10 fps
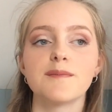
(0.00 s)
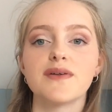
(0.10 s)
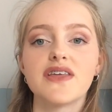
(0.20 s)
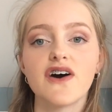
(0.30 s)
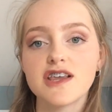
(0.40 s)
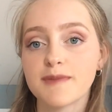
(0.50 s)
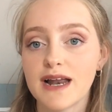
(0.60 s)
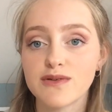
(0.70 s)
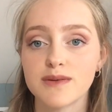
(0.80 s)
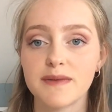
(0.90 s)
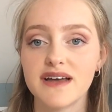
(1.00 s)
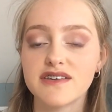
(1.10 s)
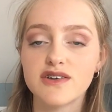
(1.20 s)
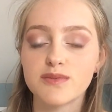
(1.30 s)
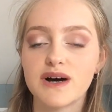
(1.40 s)
But the ice palace was
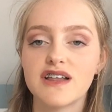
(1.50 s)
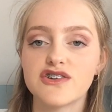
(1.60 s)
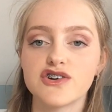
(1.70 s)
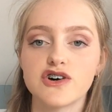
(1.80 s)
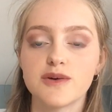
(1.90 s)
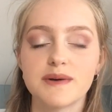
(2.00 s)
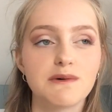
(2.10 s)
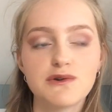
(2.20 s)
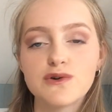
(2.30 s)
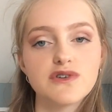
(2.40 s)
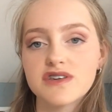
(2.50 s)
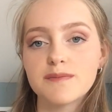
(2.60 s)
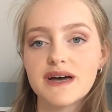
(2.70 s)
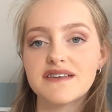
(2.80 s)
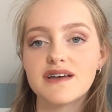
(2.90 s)
amazing as well at the top. It was all just
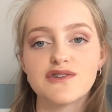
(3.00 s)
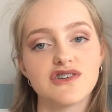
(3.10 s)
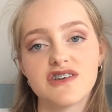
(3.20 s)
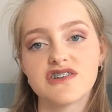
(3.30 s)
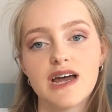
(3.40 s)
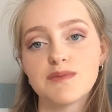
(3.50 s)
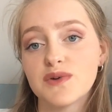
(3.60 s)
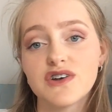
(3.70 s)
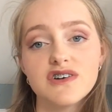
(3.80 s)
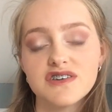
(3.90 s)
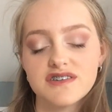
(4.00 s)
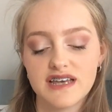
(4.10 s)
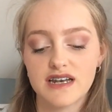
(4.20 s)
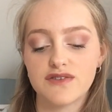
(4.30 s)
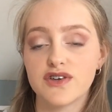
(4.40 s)
amazing. It was just a shame that we couldn't
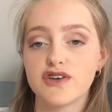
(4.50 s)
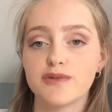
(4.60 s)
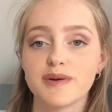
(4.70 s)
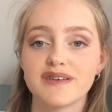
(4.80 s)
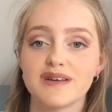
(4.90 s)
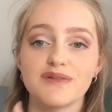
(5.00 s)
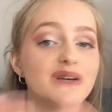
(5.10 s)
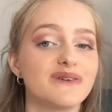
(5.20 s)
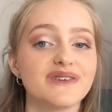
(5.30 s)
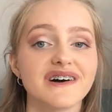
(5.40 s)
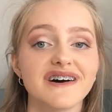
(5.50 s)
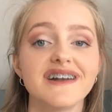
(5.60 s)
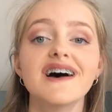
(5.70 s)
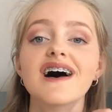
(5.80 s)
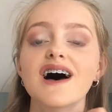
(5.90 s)
see any views because there was no
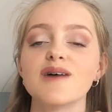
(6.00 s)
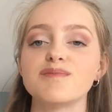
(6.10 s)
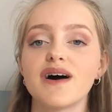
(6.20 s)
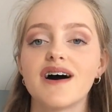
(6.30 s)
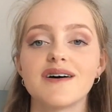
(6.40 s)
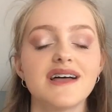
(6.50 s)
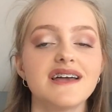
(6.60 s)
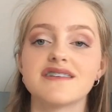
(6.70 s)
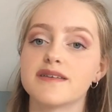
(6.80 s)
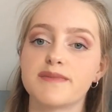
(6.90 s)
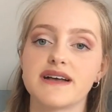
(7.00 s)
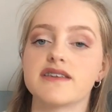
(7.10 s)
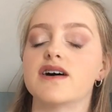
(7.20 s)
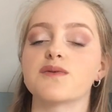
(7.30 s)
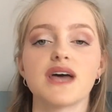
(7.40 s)
sun, but it doesn't
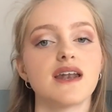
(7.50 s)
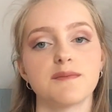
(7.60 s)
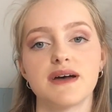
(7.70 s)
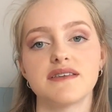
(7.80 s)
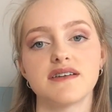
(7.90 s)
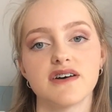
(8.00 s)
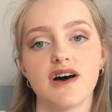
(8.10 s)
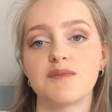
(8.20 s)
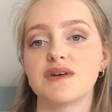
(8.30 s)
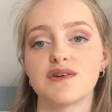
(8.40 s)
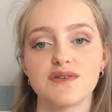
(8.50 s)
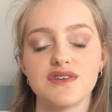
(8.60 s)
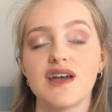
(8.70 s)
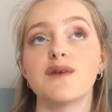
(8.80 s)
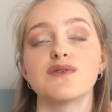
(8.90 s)
matter. We had an amazing time, and
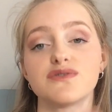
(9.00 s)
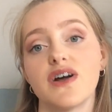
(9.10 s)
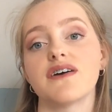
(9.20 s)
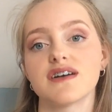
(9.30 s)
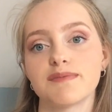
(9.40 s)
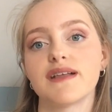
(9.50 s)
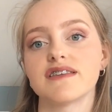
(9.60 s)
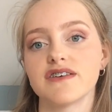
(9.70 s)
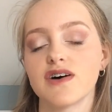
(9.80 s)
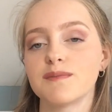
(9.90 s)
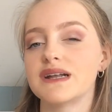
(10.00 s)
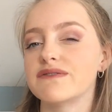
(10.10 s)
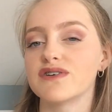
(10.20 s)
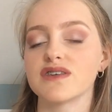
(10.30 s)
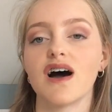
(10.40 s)
it was very expensive. I
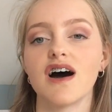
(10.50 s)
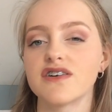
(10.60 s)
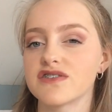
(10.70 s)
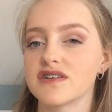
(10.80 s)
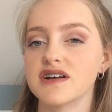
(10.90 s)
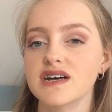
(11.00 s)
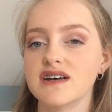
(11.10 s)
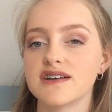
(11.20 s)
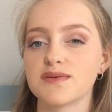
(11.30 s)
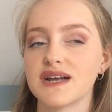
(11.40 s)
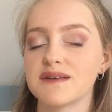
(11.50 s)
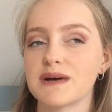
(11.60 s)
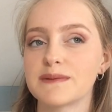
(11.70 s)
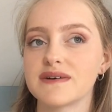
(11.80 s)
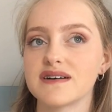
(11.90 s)
believe it was like 120,
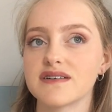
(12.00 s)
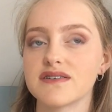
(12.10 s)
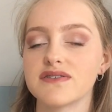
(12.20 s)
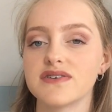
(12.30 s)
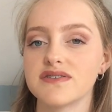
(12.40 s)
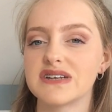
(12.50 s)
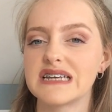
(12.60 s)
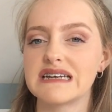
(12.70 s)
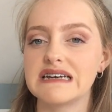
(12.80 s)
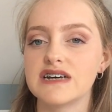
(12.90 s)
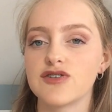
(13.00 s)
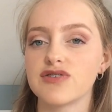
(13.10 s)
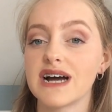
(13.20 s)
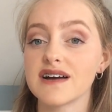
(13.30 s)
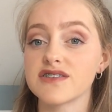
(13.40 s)
maybe 150
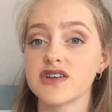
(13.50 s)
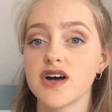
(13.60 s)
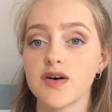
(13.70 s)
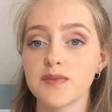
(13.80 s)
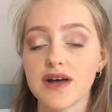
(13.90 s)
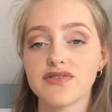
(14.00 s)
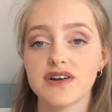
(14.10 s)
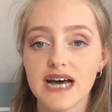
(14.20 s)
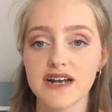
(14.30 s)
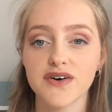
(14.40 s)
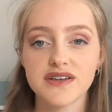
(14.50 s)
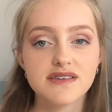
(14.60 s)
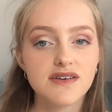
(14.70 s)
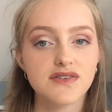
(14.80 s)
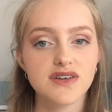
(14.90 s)
francs to go up there for an adult, and
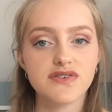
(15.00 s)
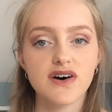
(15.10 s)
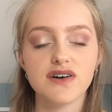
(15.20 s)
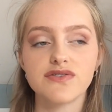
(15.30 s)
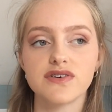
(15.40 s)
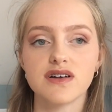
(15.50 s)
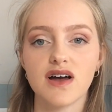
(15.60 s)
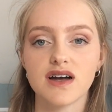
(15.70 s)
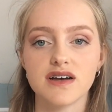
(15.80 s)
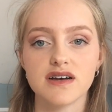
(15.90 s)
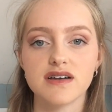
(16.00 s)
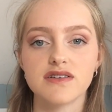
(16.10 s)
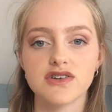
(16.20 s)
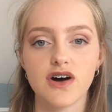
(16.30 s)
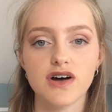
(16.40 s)
75 for like a
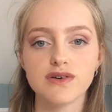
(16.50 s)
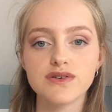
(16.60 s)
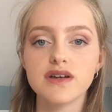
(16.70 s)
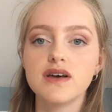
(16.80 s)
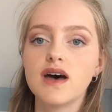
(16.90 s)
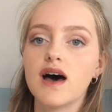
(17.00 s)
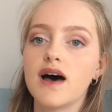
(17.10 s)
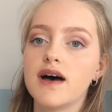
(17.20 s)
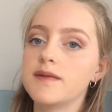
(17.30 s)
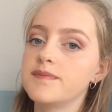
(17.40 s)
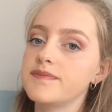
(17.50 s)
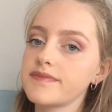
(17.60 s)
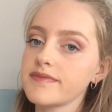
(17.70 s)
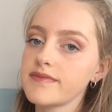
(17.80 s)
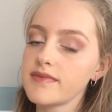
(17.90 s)
child.
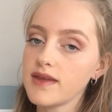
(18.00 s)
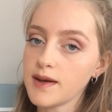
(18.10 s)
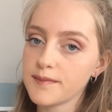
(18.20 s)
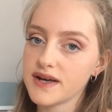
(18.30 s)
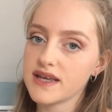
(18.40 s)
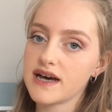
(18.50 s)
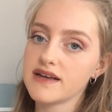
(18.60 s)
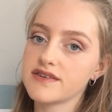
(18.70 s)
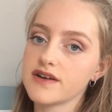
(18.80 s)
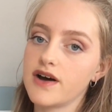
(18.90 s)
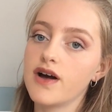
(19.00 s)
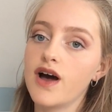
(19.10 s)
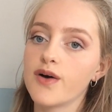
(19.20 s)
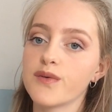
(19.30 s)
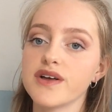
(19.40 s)
But yeah, so
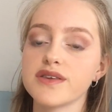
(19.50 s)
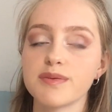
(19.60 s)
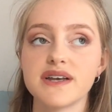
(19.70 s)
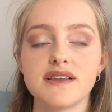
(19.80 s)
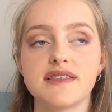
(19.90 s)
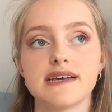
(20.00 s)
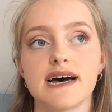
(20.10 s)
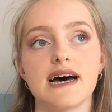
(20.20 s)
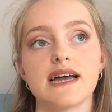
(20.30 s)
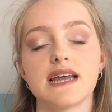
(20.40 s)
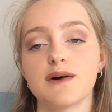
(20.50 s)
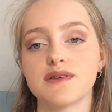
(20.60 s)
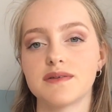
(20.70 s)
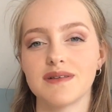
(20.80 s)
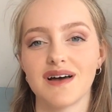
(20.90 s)
once we did that, that
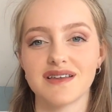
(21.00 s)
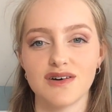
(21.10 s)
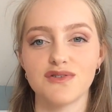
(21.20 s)
was like,